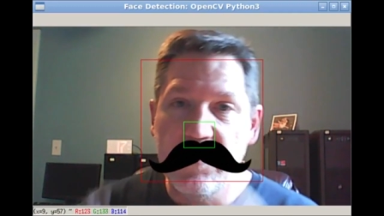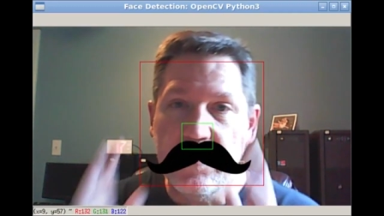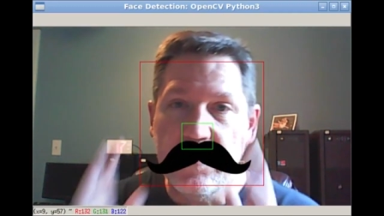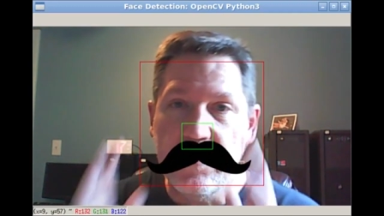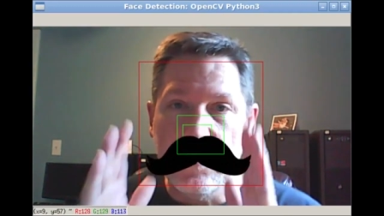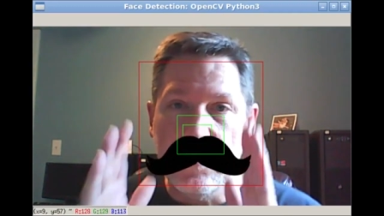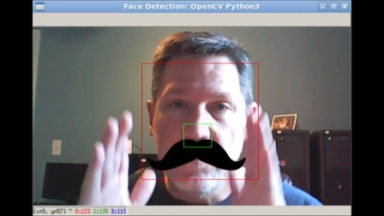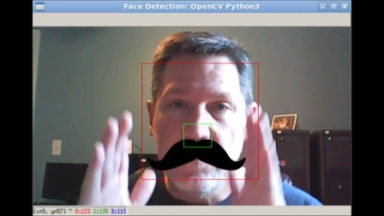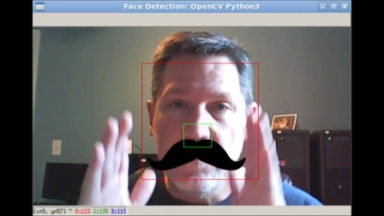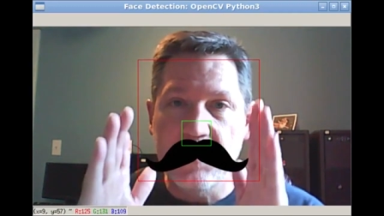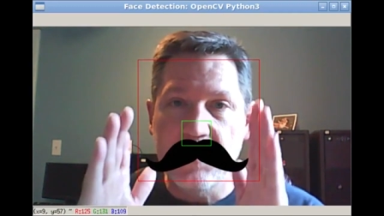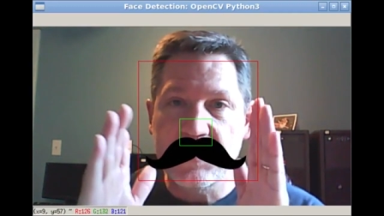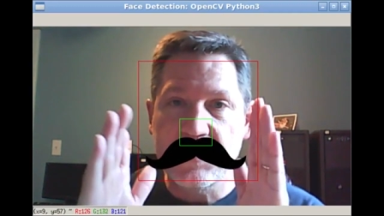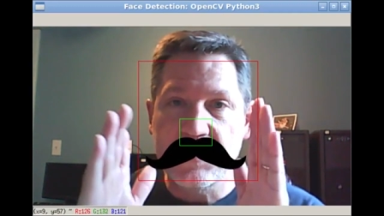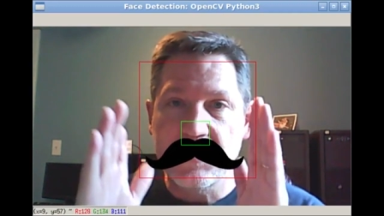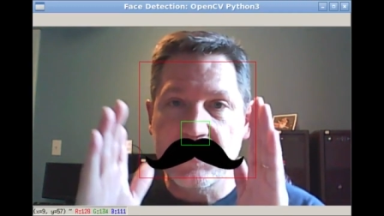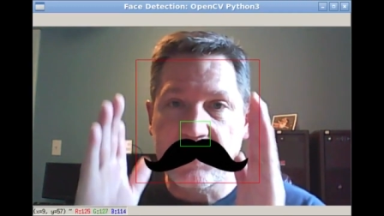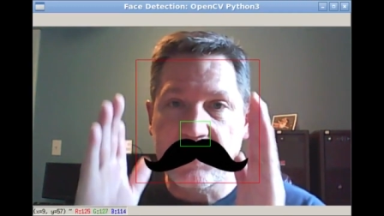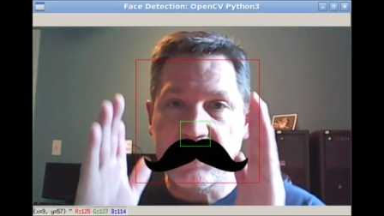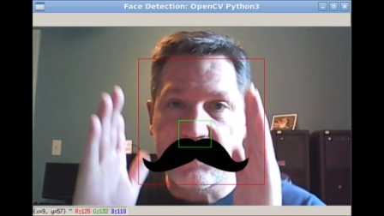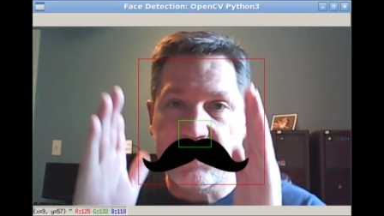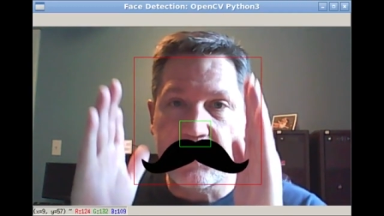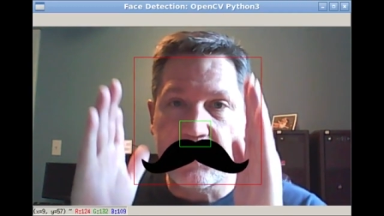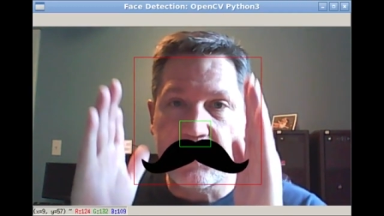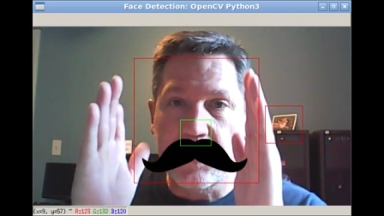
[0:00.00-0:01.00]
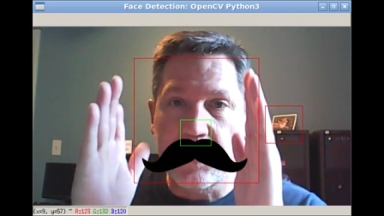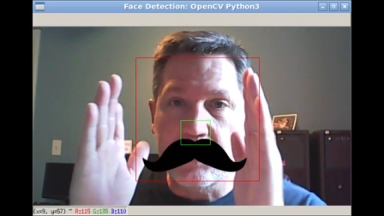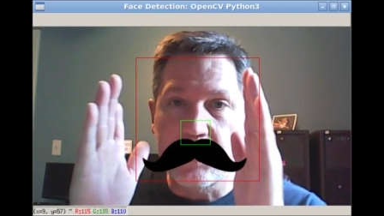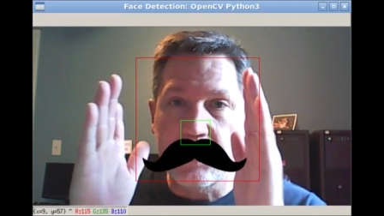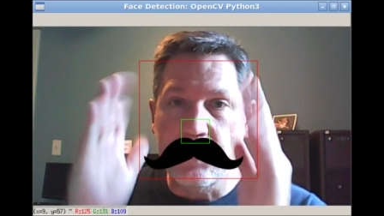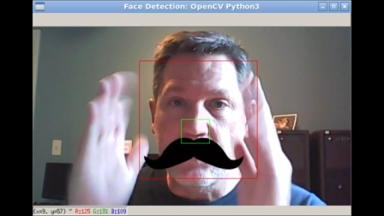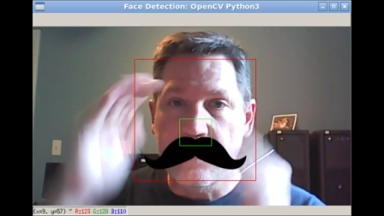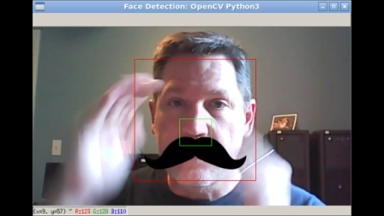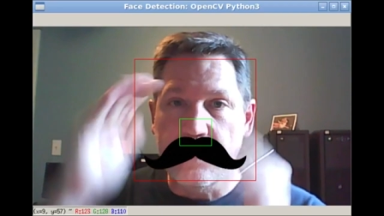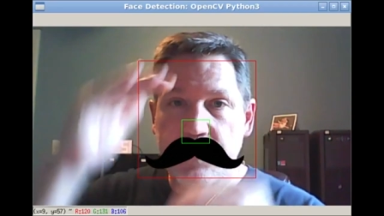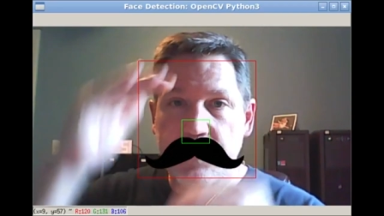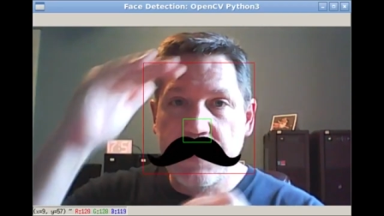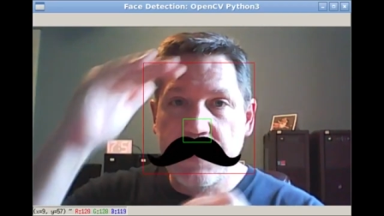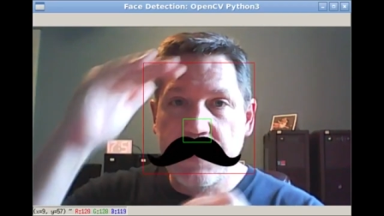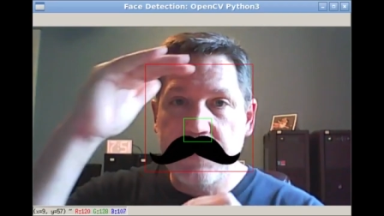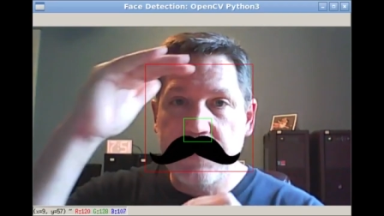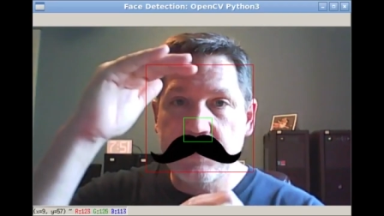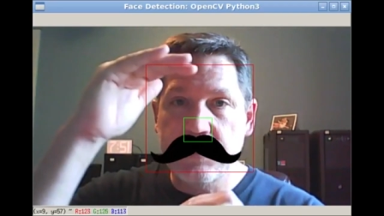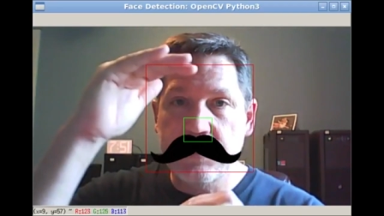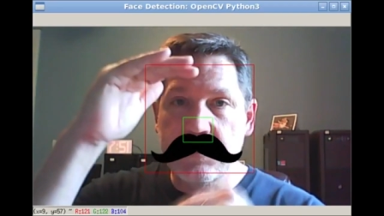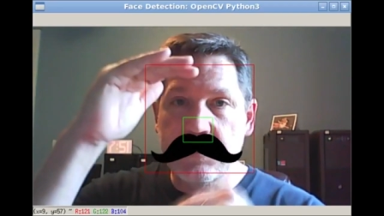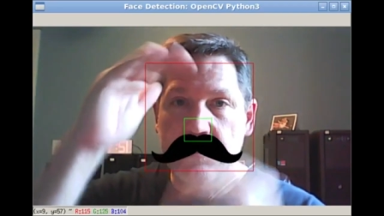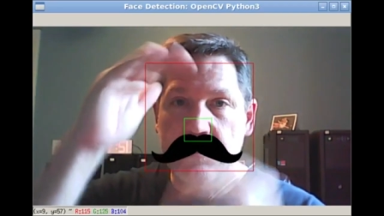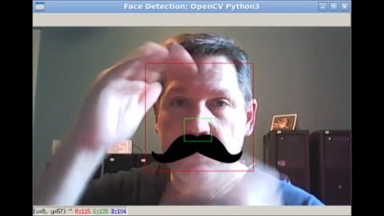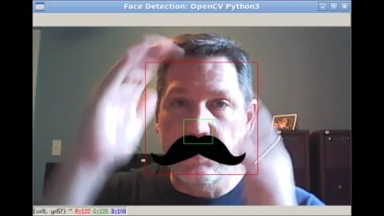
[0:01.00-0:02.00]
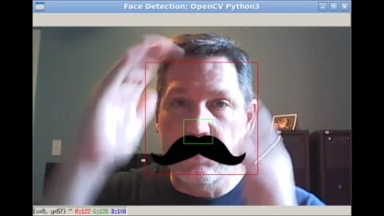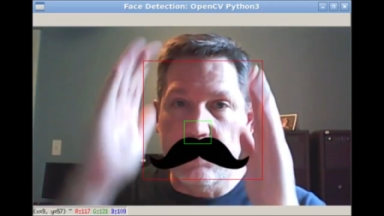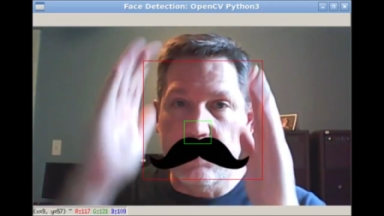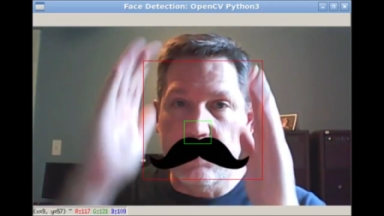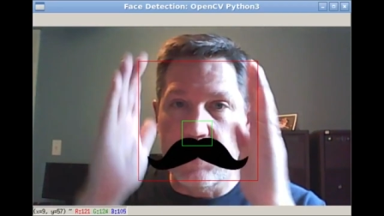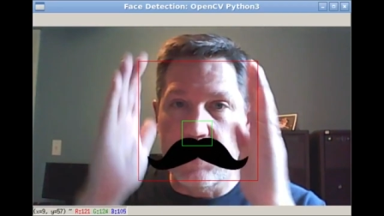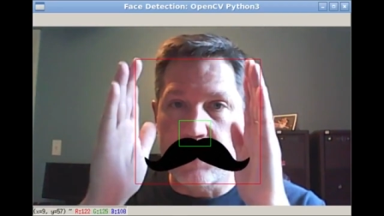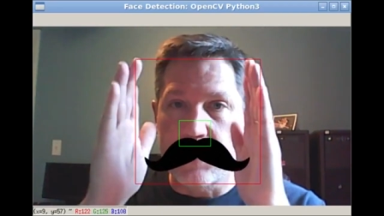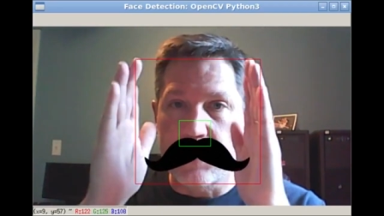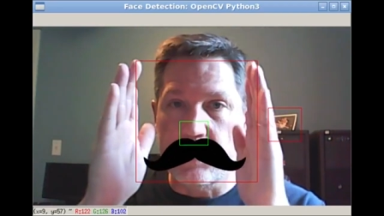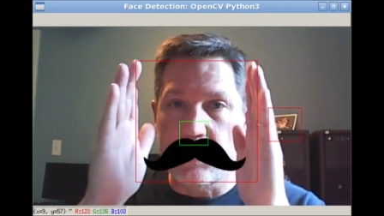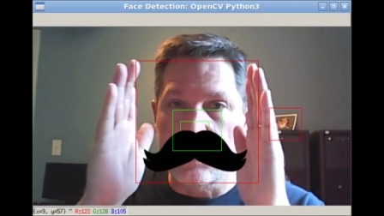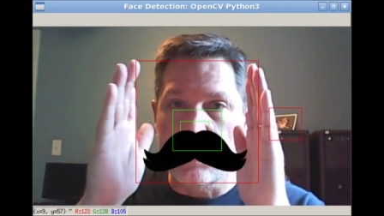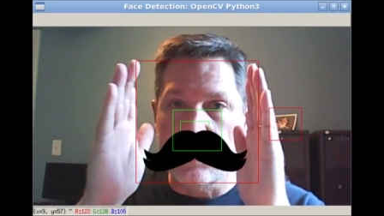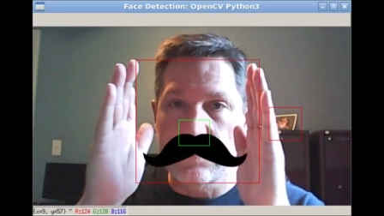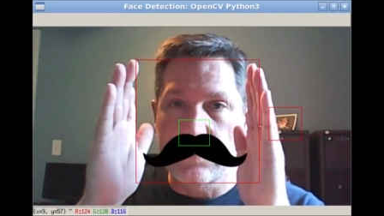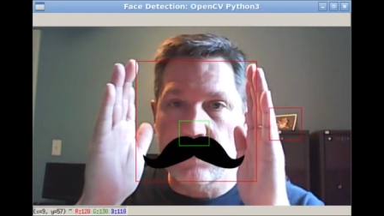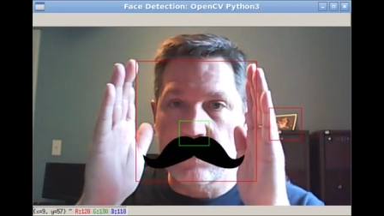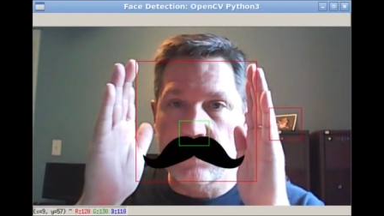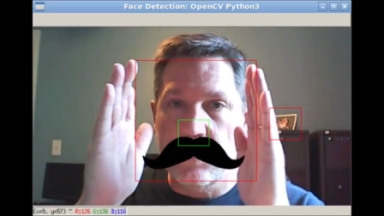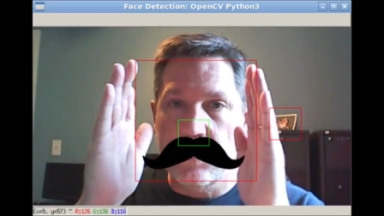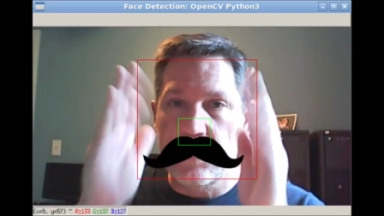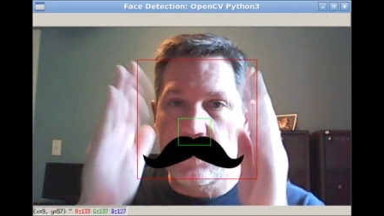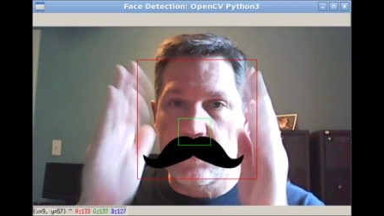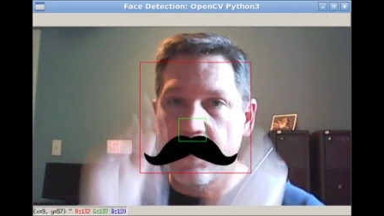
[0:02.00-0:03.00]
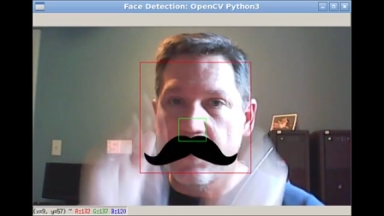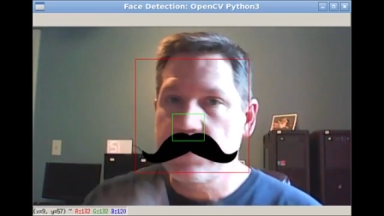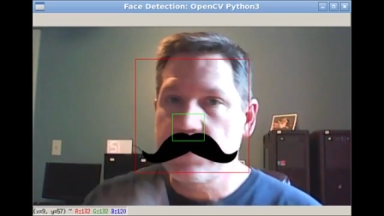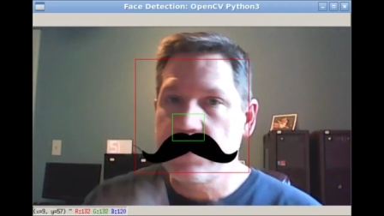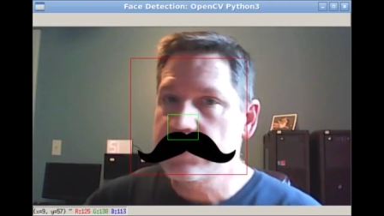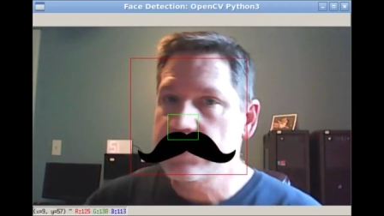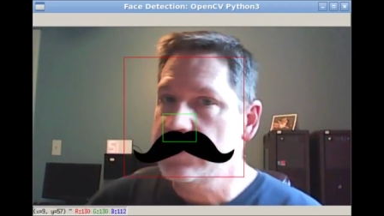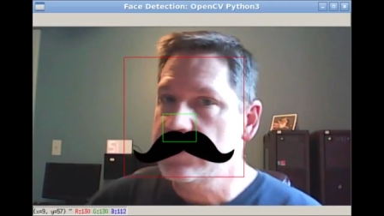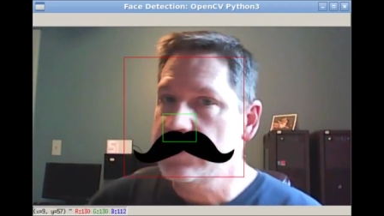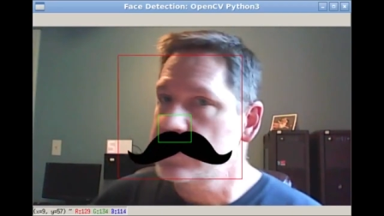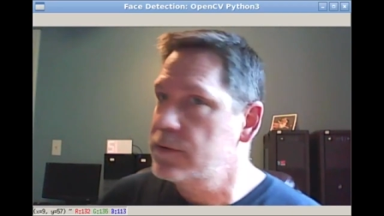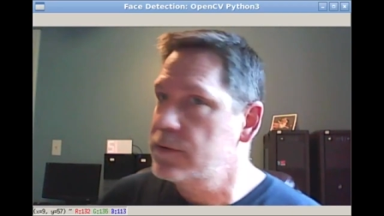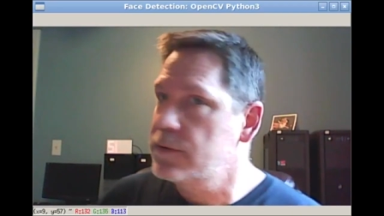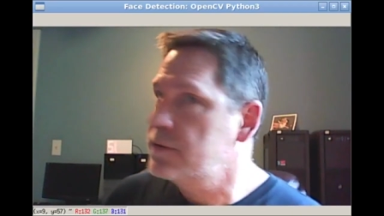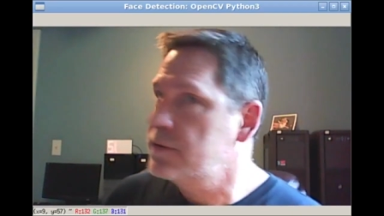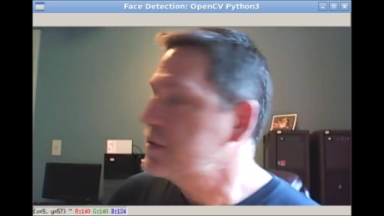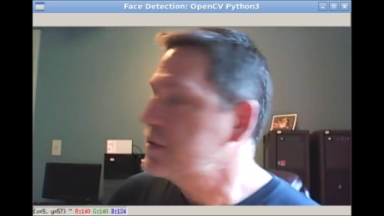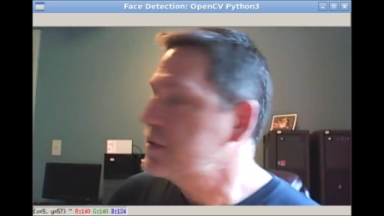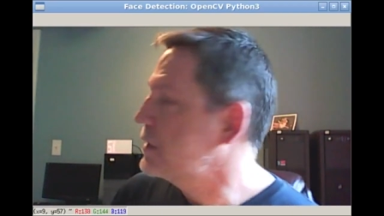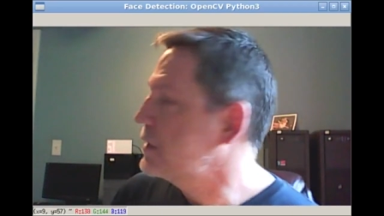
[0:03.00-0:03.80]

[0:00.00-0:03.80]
this is a frontal face model Okay, so as soon as I